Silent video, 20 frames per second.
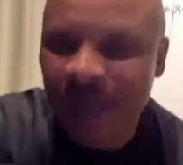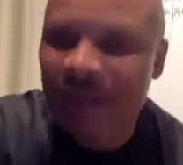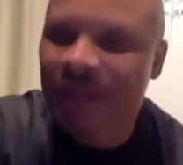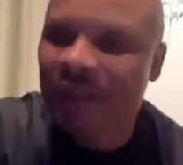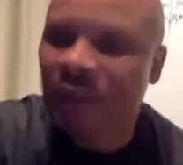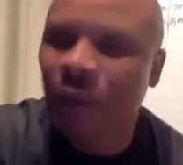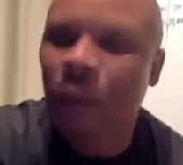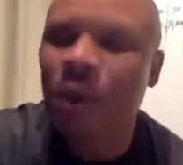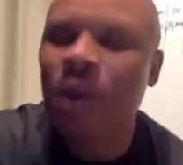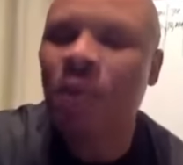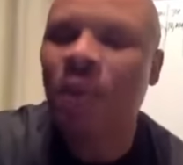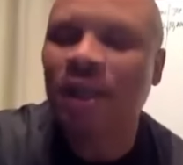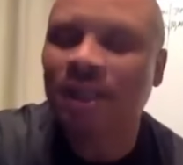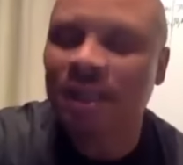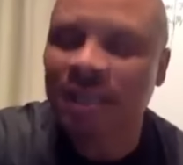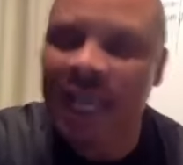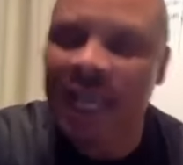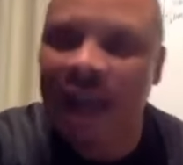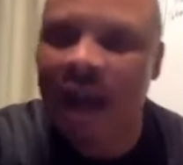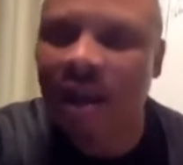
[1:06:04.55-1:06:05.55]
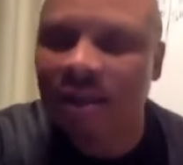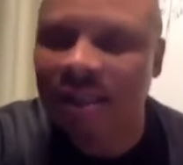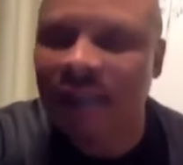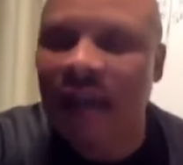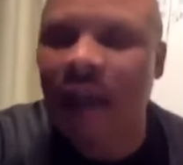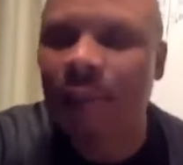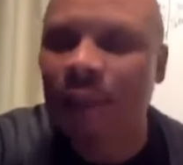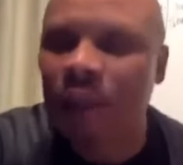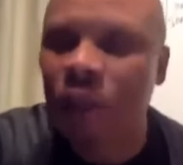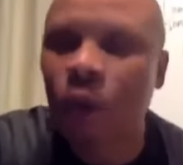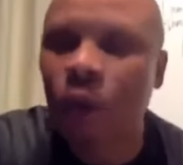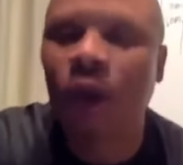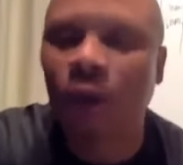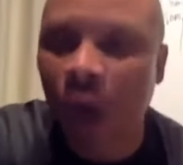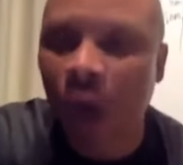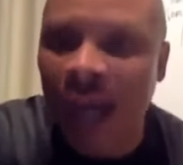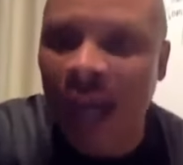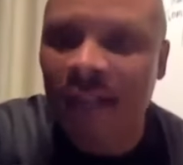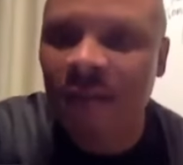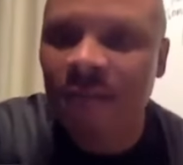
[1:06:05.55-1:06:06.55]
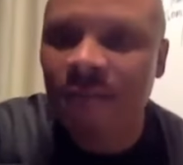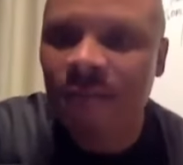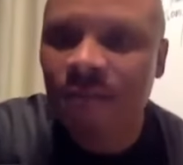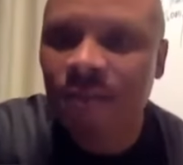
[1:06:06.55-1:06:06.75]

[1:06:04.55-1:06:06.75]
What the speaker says: So we'd rather take our time and do it right,